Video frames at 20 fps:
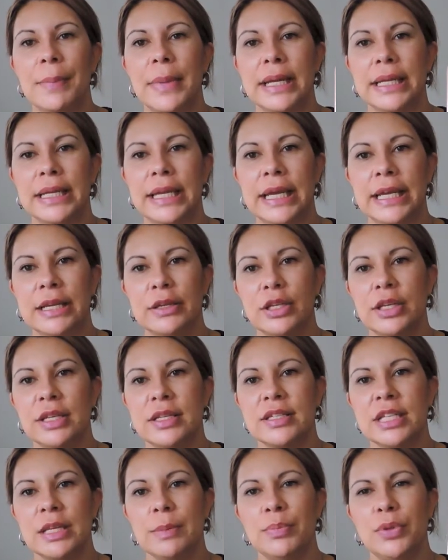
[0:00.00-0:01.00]
But like you
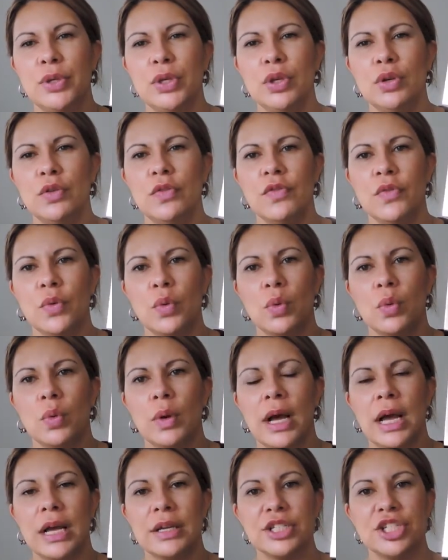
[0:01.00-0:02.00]
can see
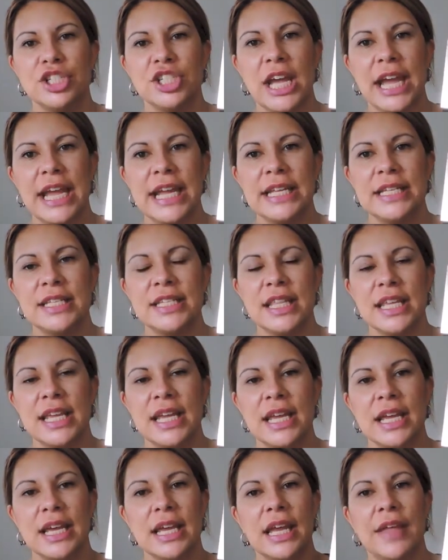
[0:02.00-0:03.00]
beautiful shades
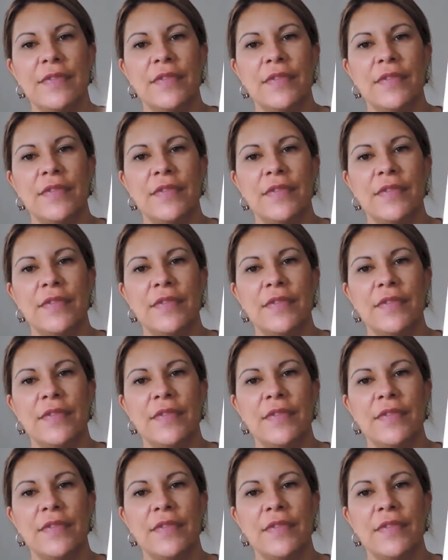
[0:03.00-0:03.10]
there.